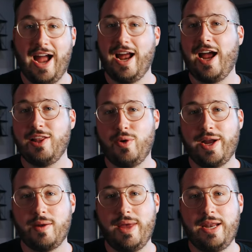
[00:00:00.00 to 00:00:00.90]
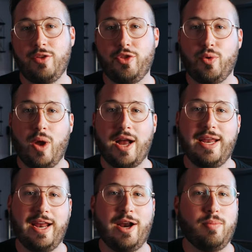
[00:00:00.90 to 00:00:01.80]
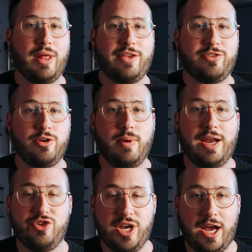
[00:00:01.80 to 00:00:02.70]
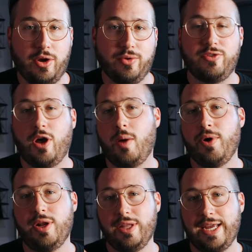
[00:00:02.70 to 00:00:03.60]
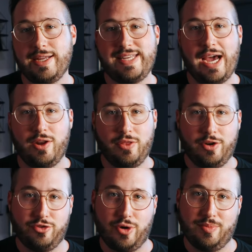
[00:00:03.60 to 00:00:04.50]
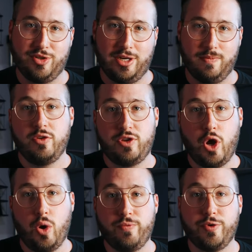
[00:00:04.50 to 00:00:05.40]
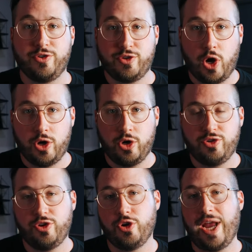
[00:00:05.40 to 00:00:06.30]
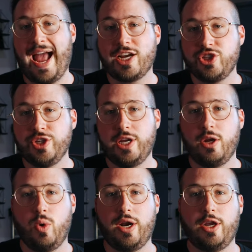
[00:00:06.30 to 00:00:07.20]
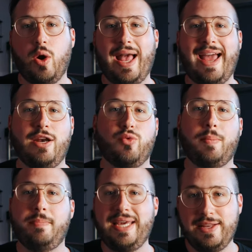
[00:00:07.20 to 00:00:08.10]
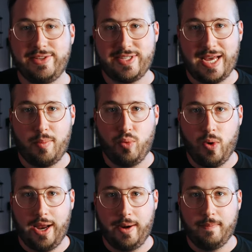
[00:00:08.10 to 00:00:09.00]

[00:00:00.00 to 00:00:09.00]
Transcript: I highly recommend the Rocket Air Blaster by Giottos. I'll put a link down in the description. So for starters, you're actually going to want to go ahead and repeat step one.